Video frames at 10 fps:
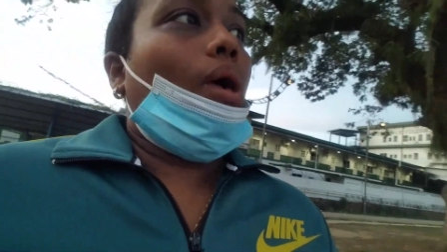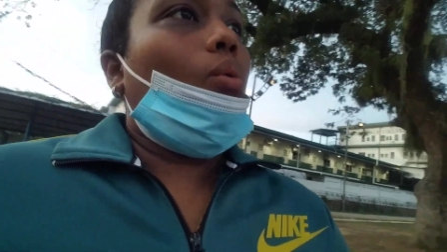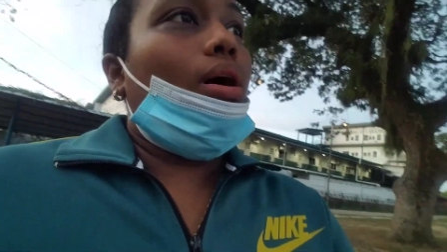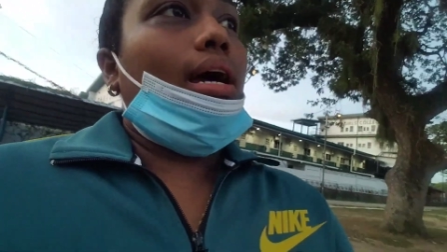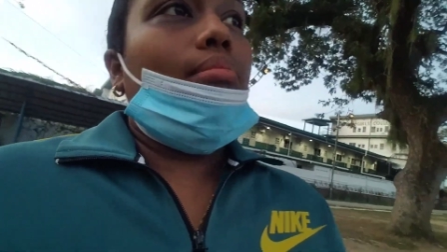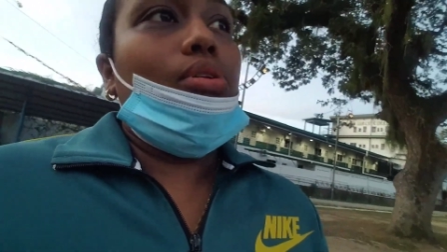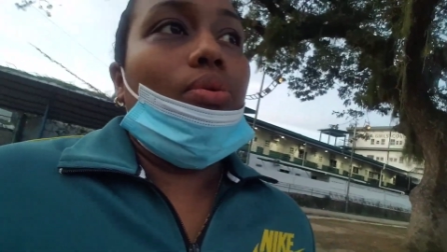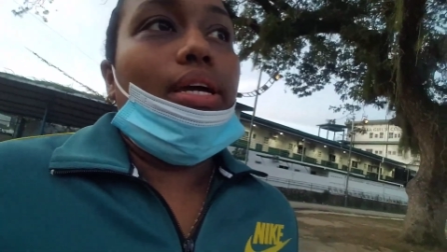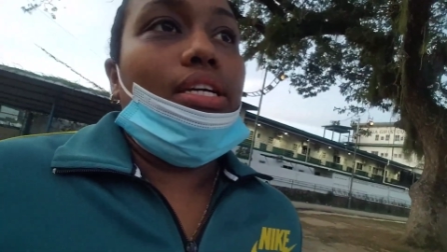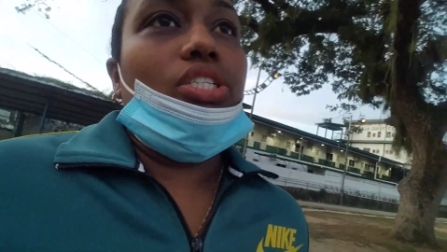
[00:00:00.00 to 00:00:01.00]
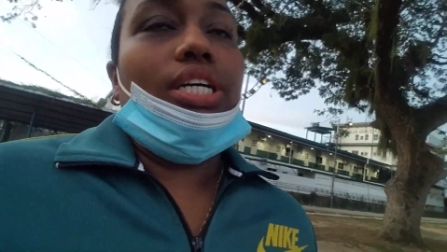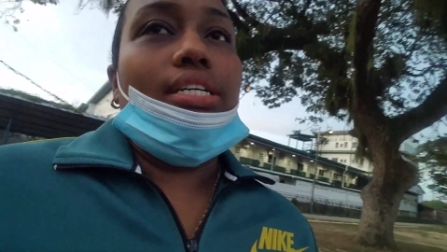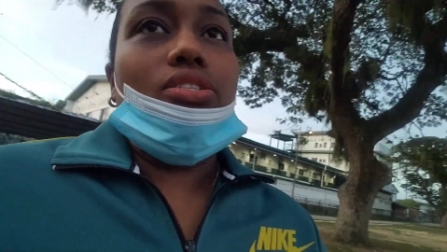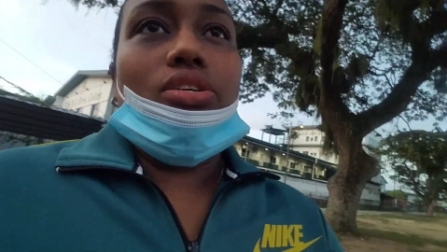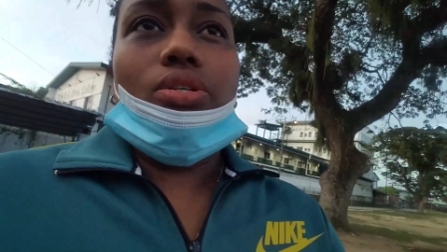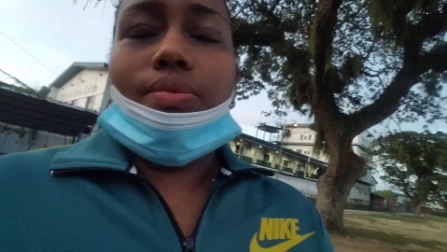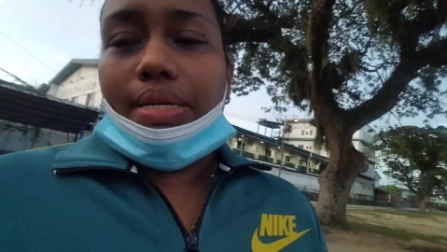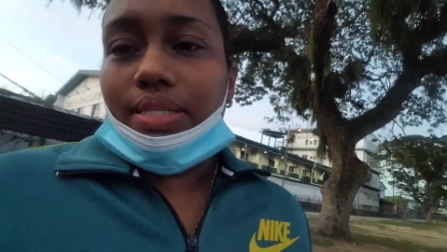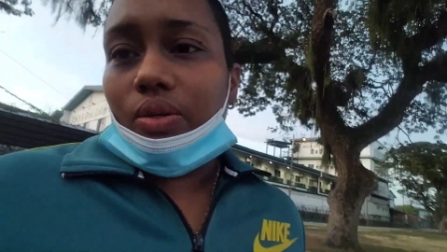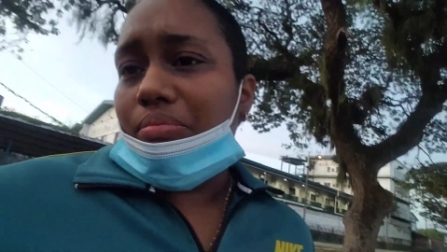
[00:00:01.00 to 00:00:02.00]
What I'm doing is trying to, you know,
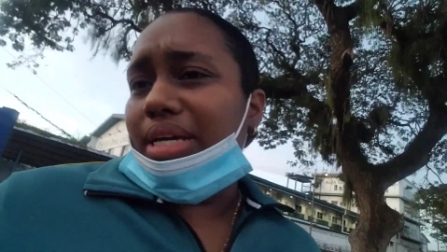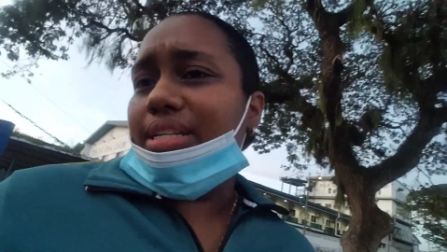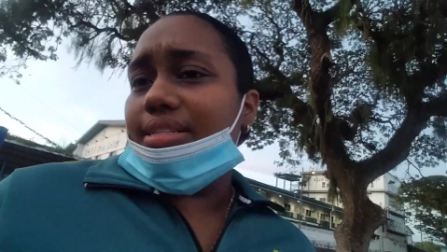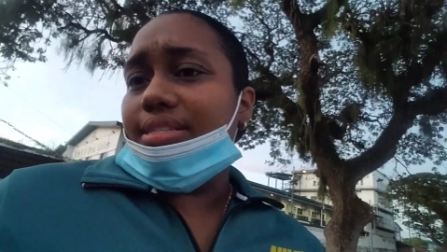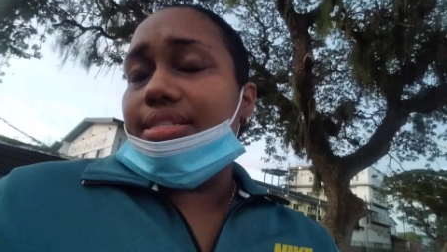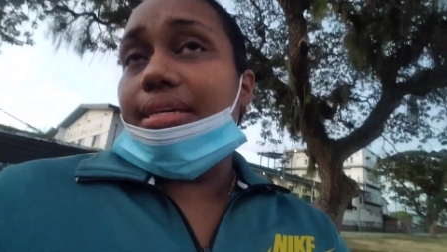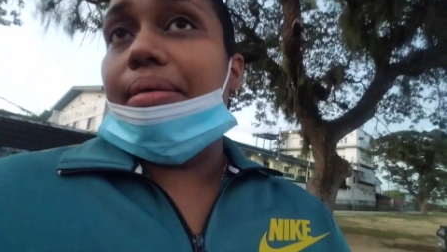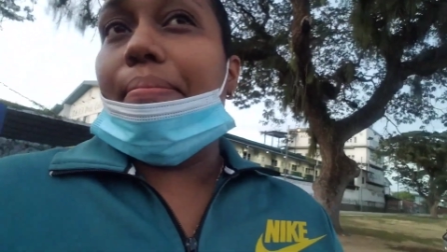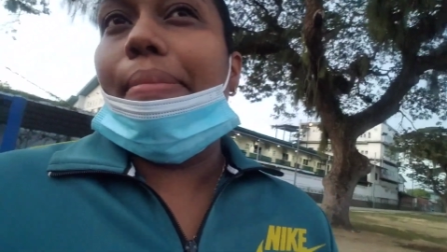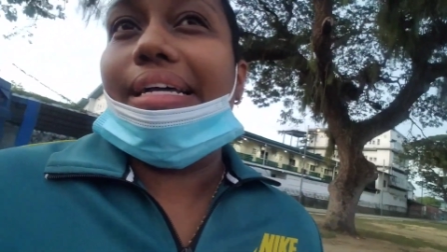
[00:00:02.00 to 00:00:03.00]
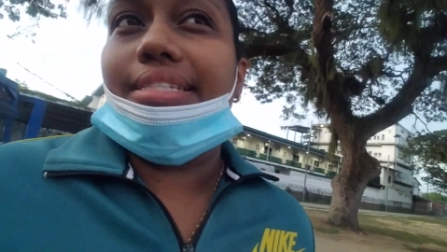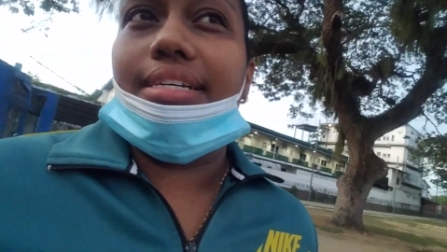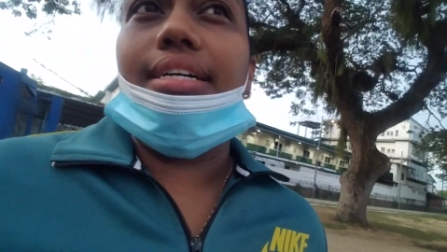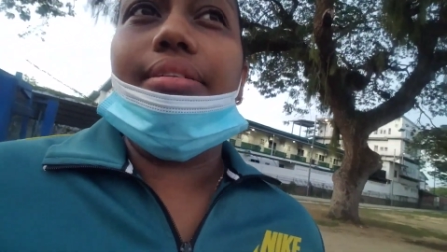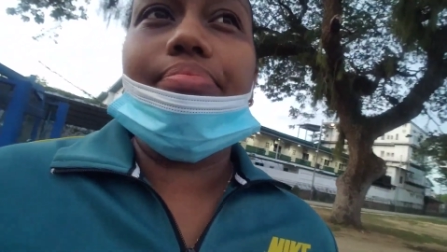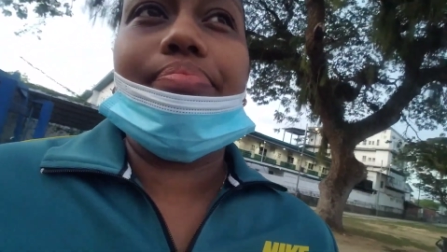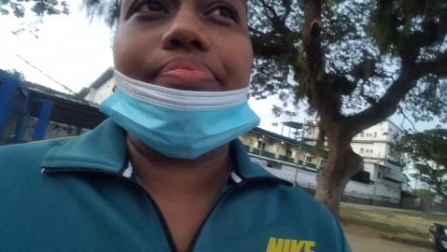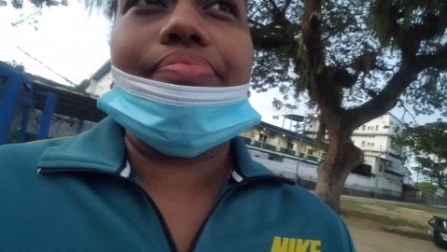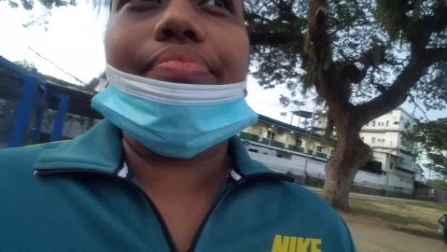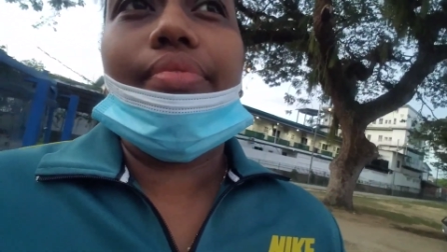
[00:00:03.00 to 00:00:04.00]
space out meals better.
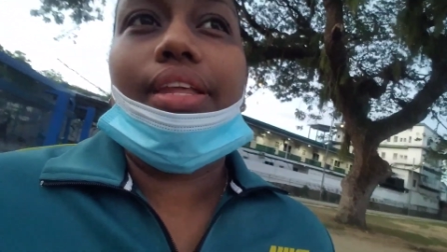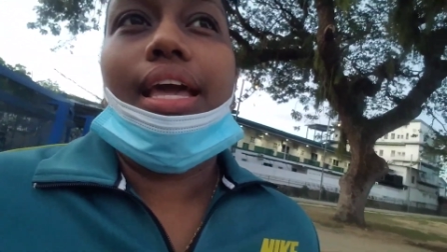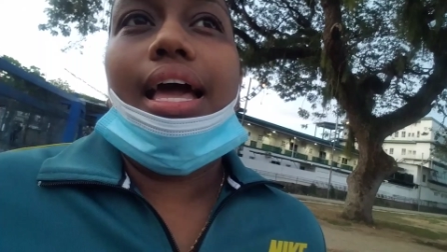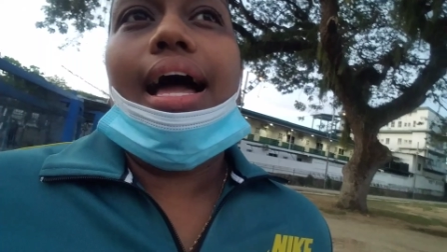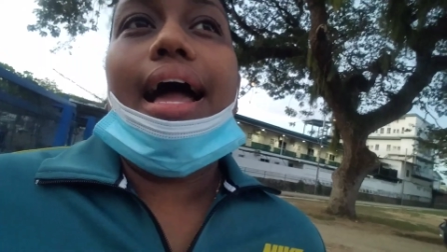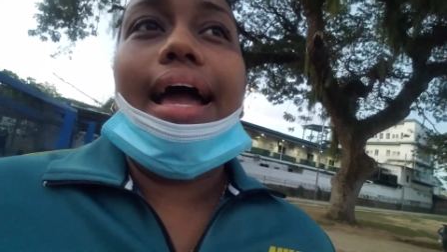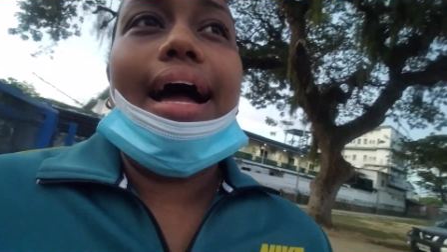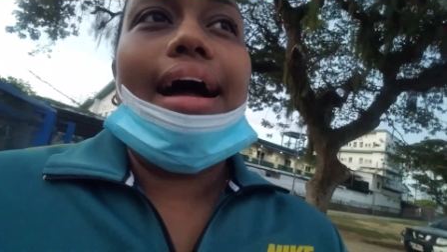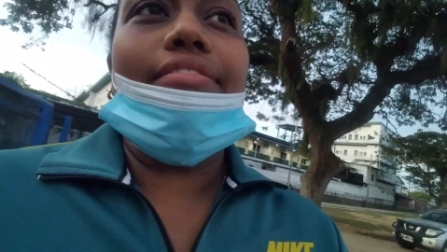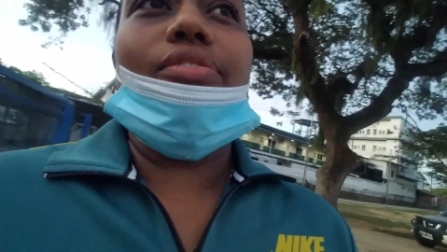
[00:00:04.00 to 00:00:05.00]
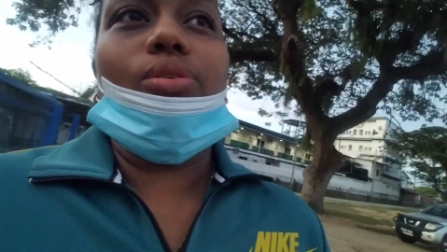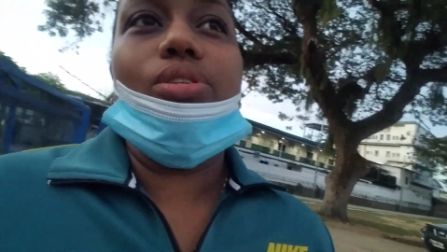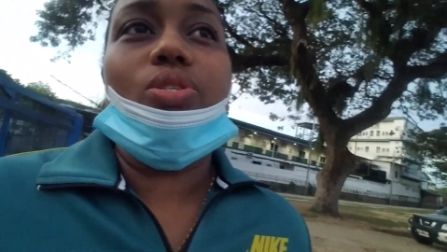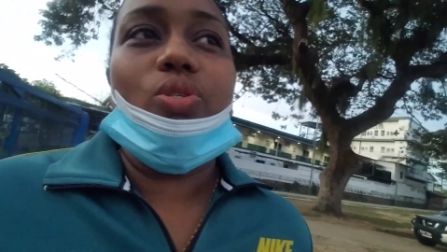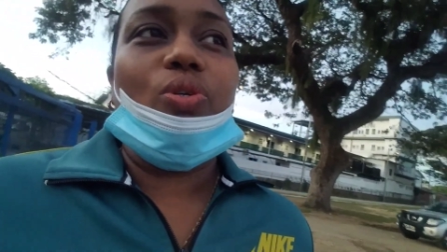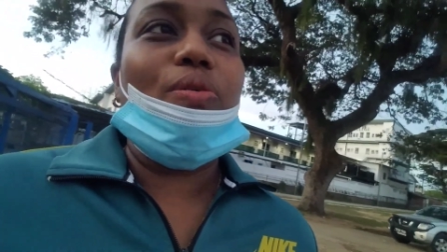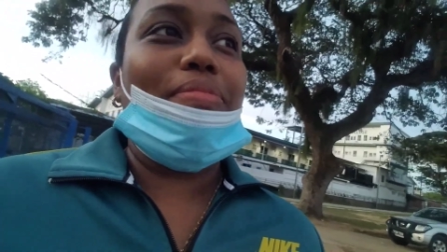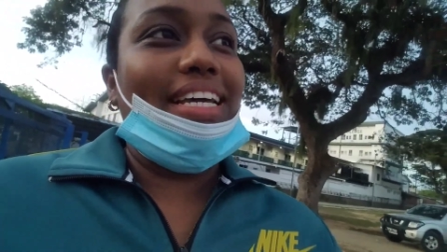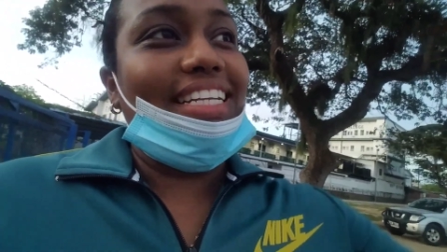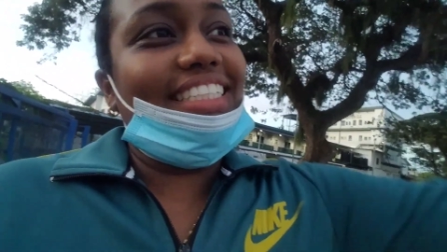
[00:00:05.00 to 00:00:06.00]
I have also
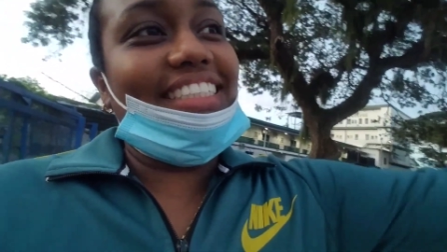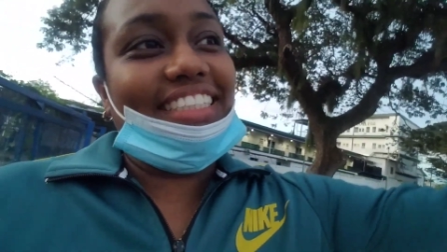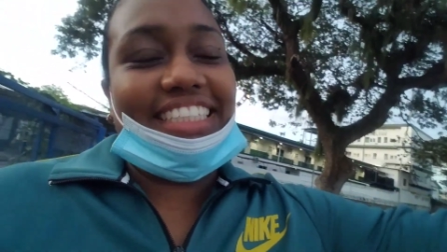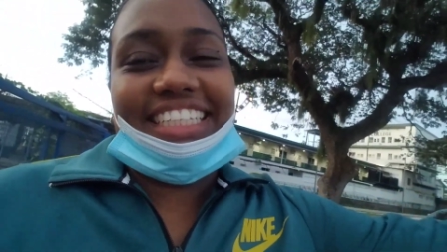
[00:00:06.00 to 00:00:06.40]
been